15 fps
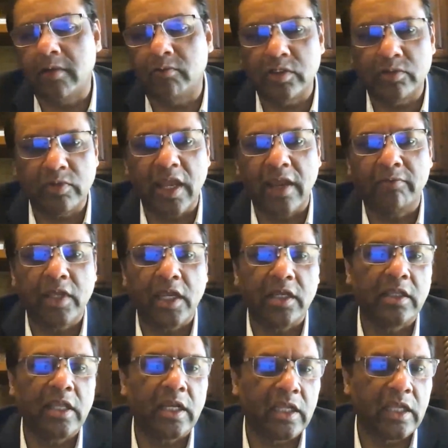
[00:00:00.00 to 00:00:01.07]
And then once we
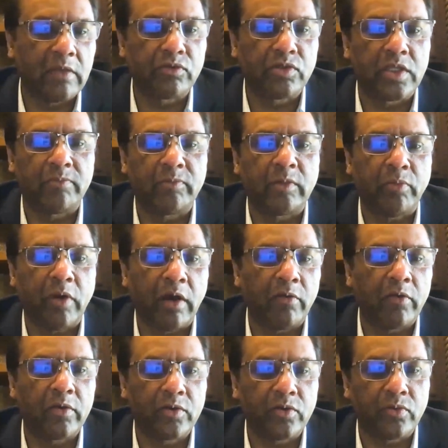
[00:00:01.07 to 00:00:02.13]
have that, that gives them the
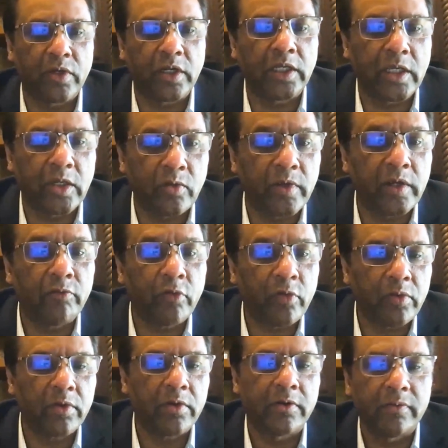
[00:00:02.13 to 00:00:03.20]
power to really
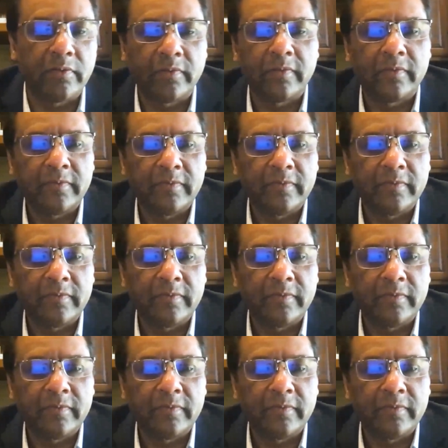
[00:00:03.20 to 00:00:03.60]
innovate further.